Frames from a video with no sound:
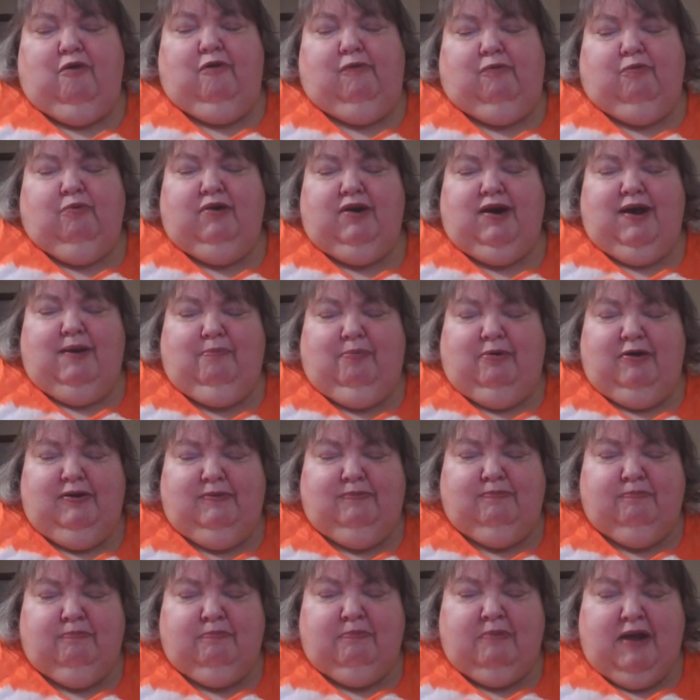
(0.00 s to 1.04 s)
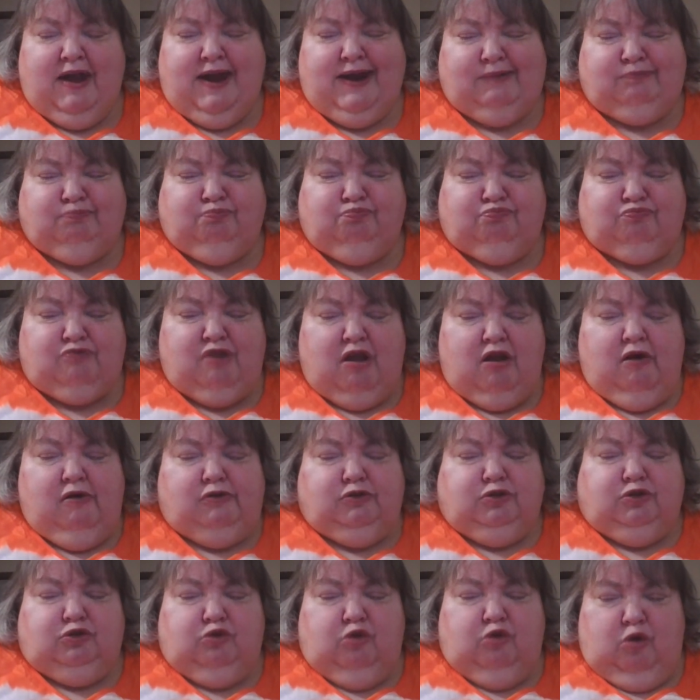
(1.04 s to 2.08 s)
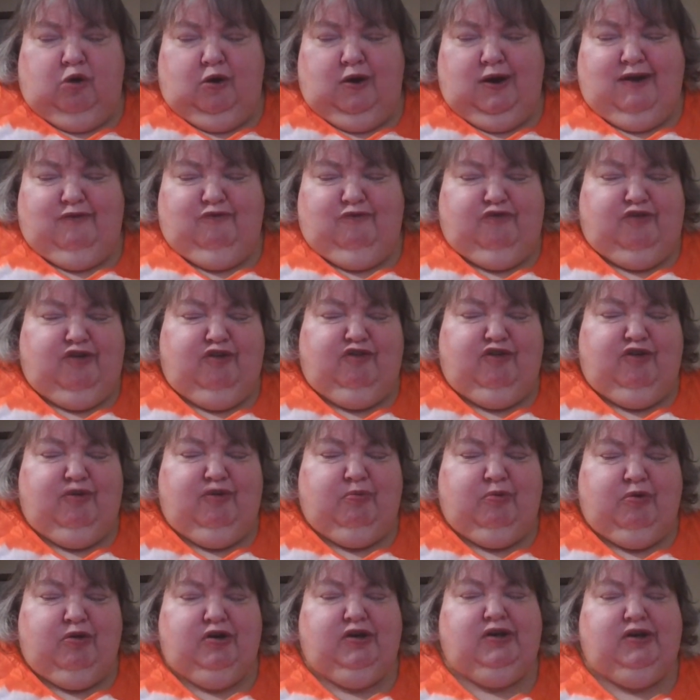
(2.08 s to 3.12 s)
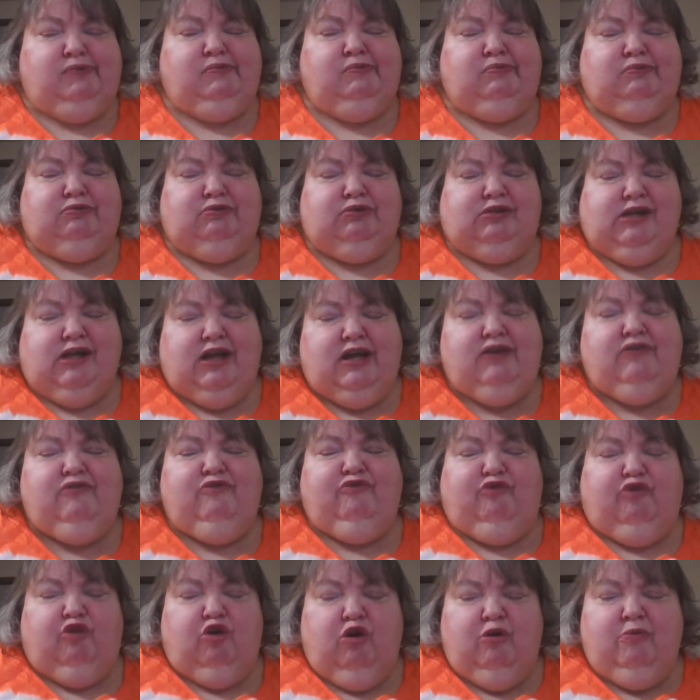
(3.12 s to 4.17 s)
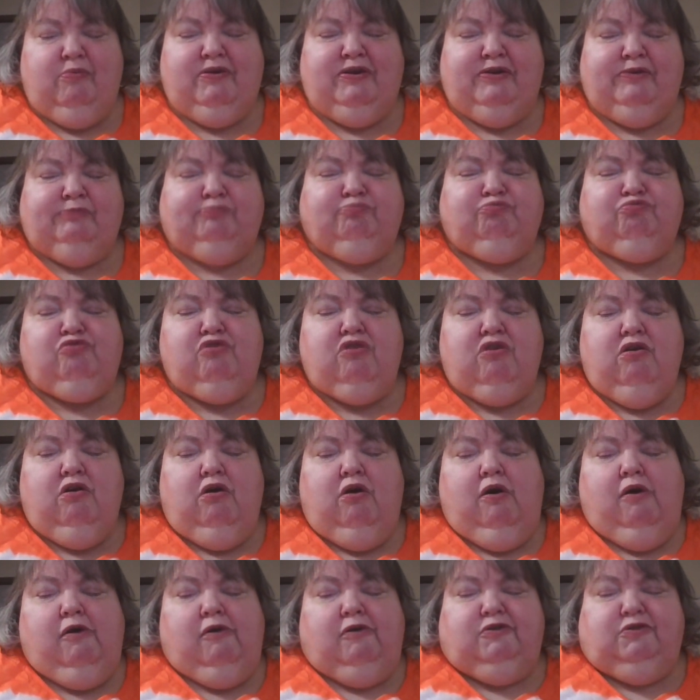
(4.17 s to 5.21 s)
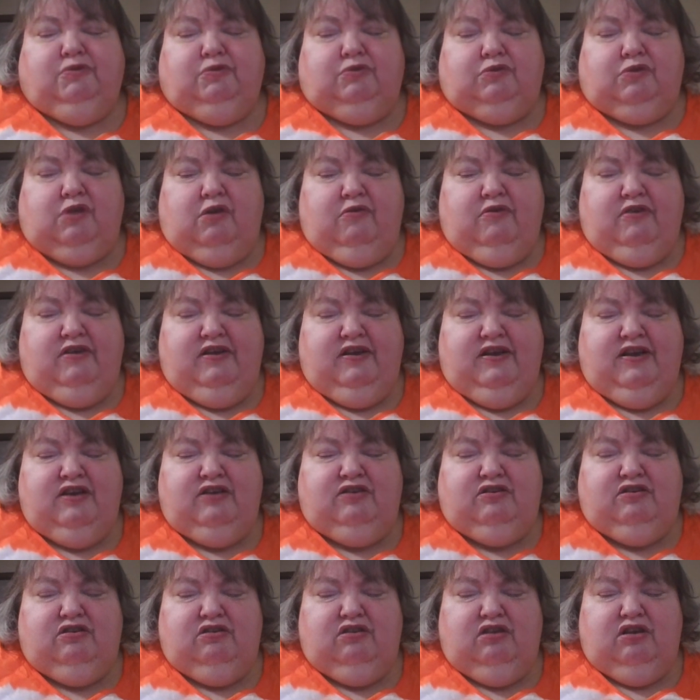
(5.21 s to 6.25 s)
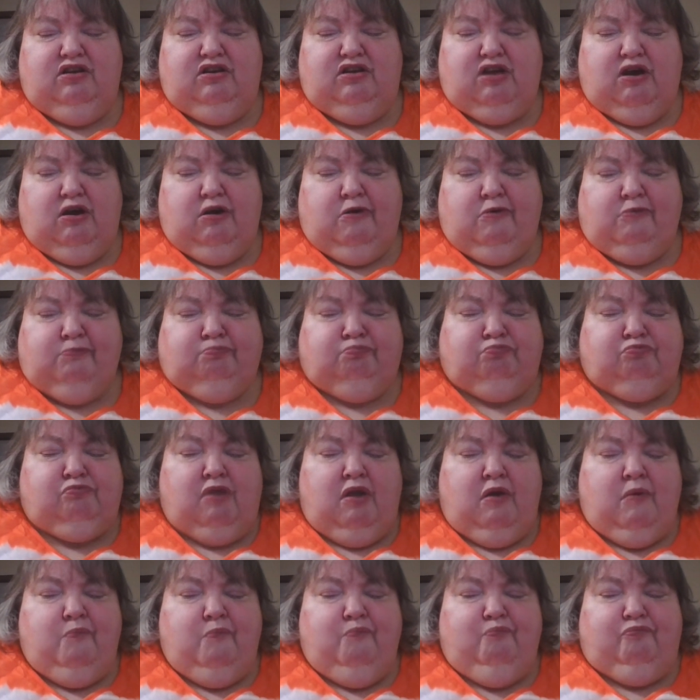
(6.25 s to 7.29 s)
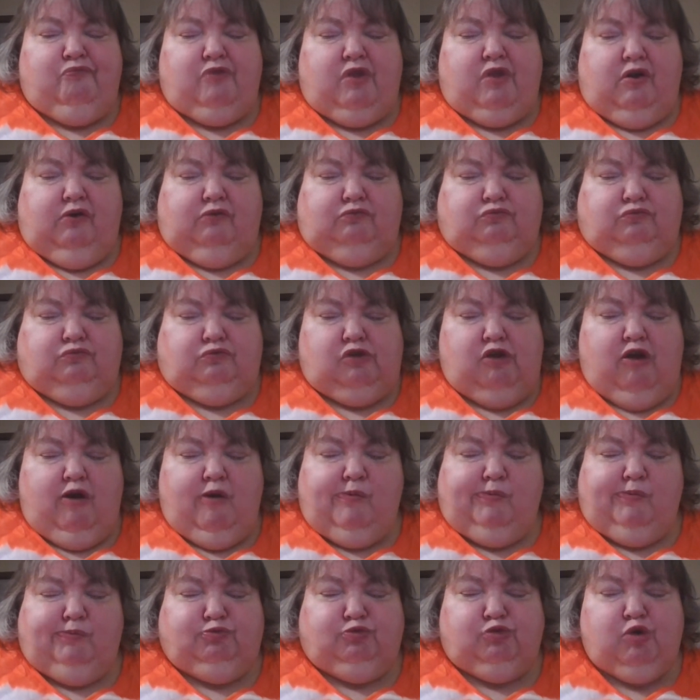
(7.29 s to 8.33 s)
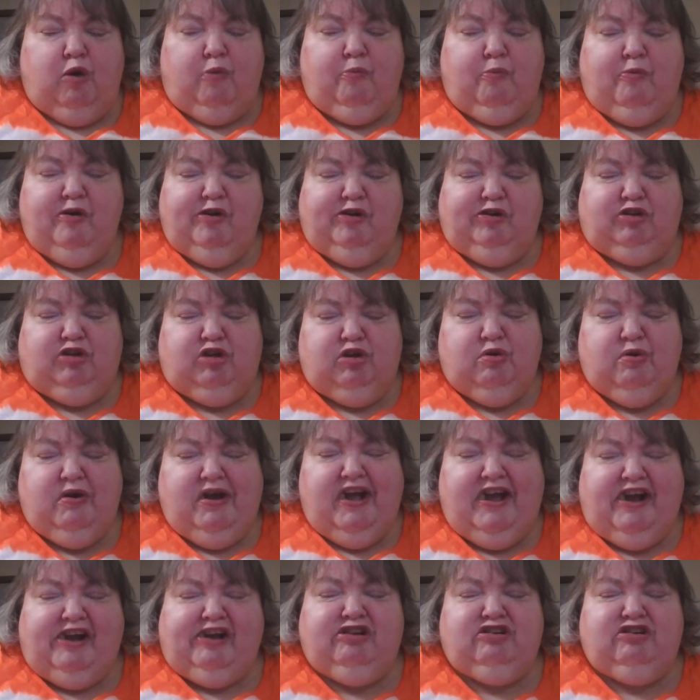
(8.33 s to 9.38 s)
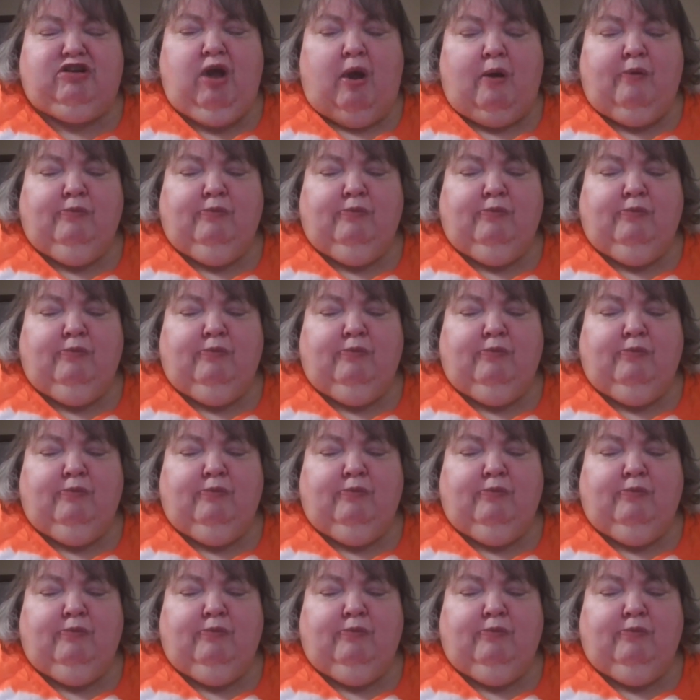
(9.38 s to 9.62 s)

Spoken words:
what I put in mine, or had Vivi put in for me, into the dough. I'll put 2 eggs,